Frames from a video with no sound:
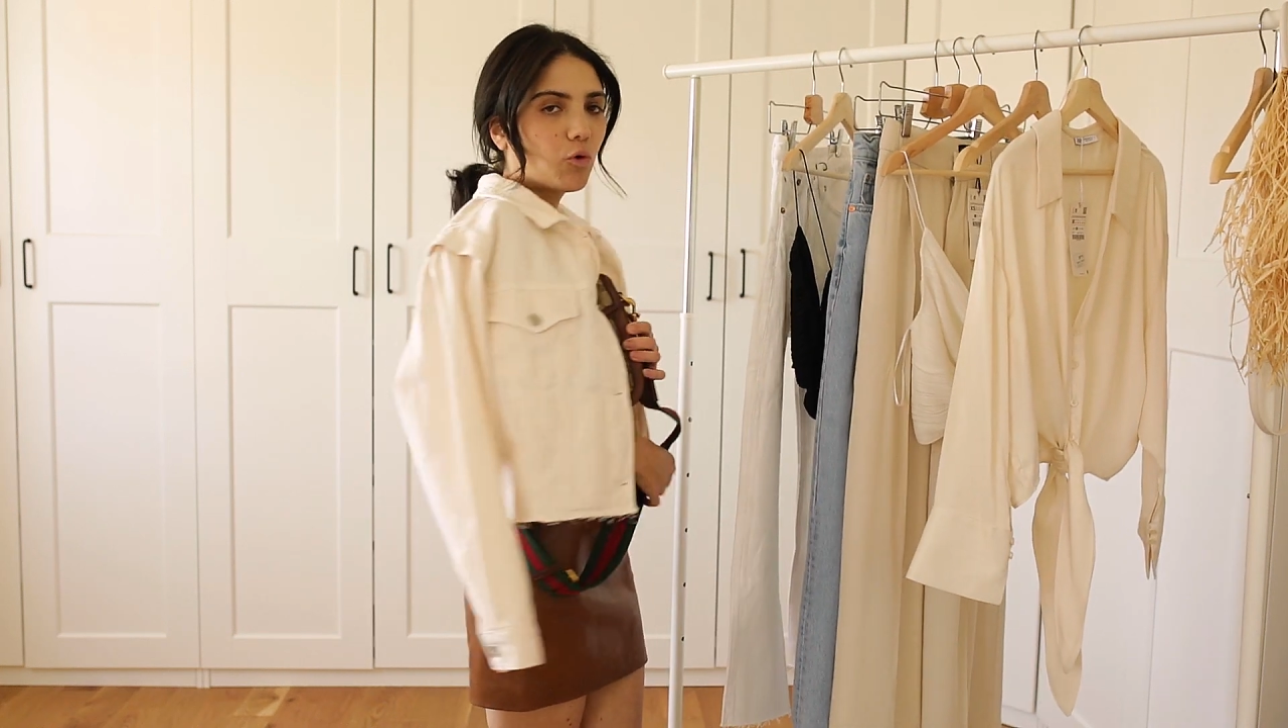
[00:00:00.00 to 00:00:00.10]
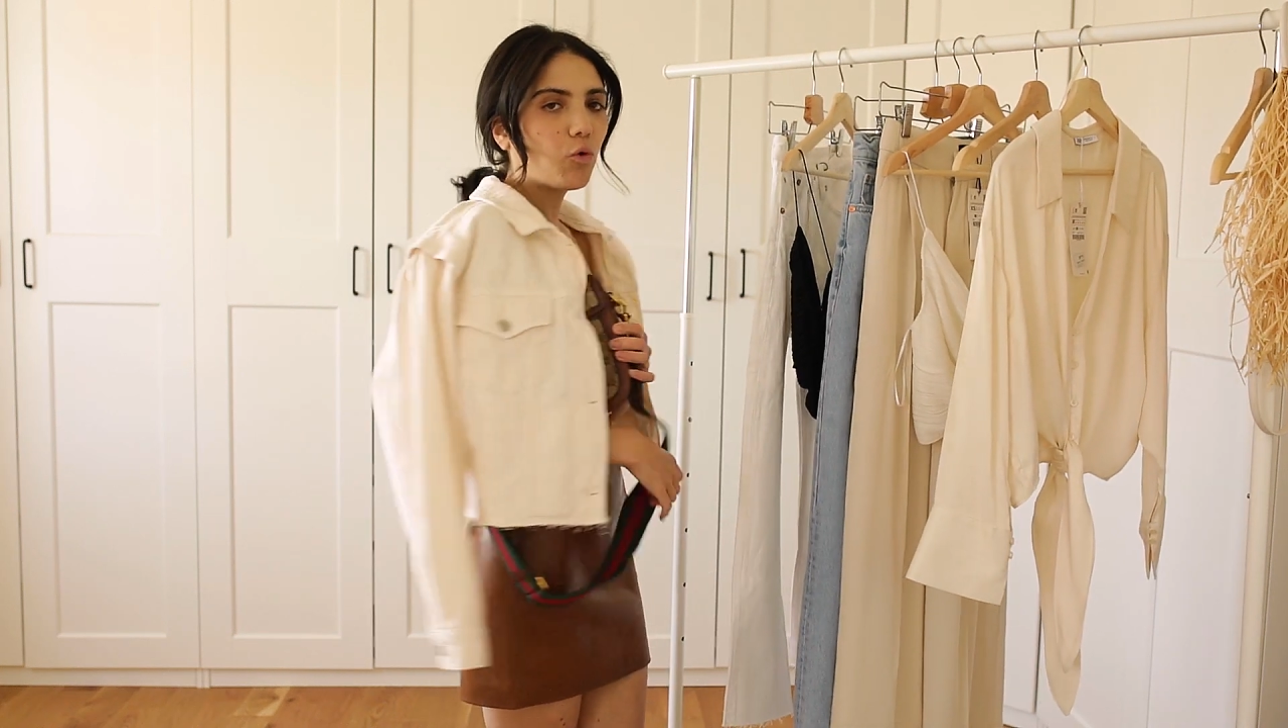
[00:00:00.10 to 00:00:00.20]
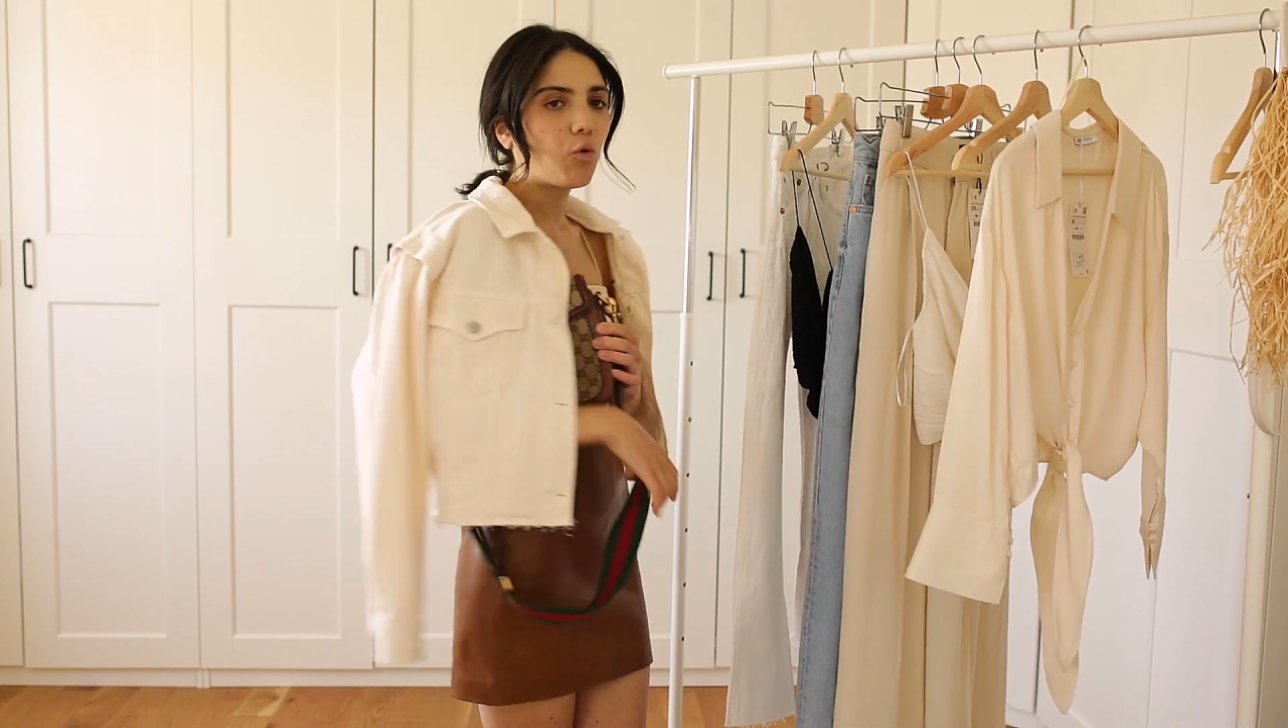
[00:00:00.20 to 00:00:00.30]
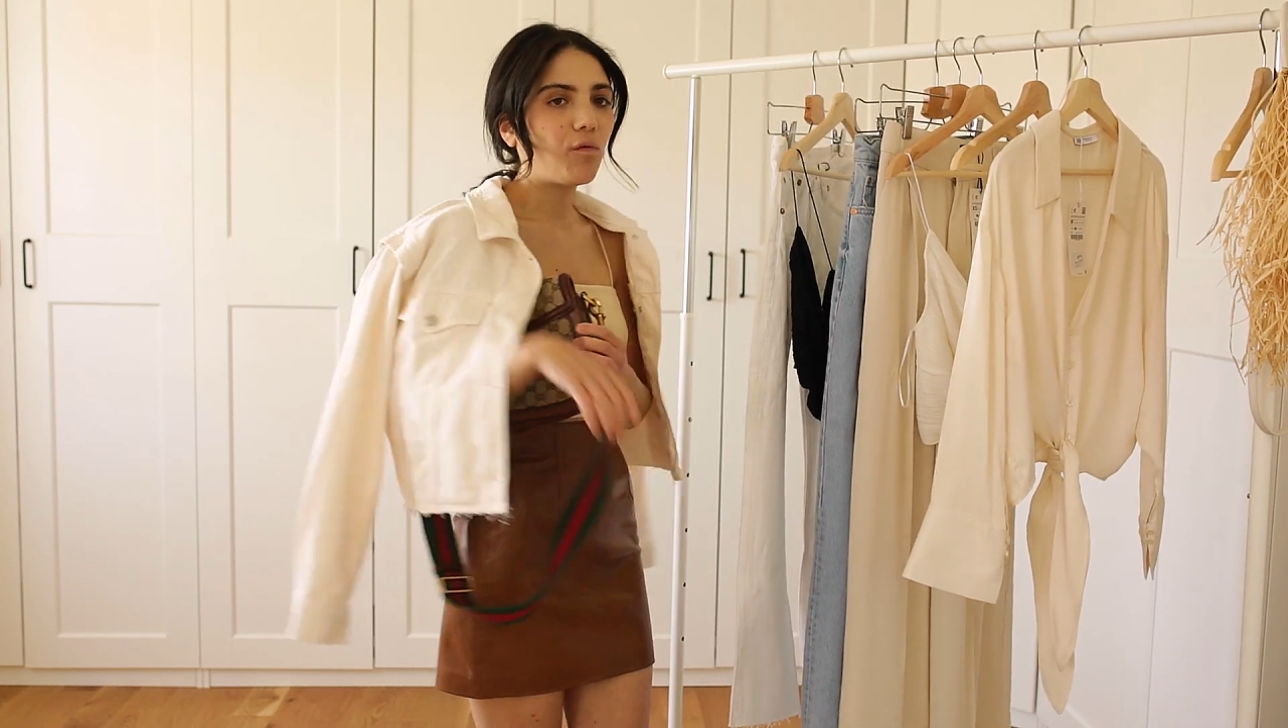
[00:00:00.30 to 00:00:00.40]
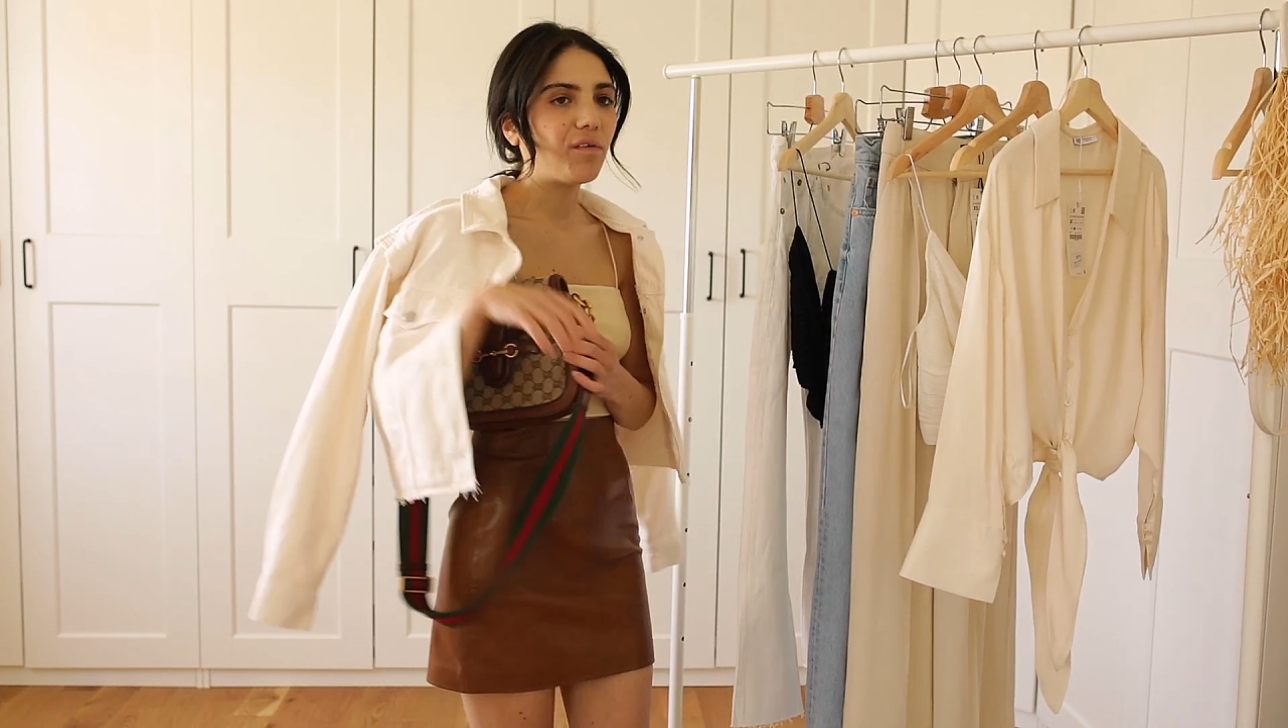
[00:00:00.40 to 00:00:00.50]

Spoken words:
cool,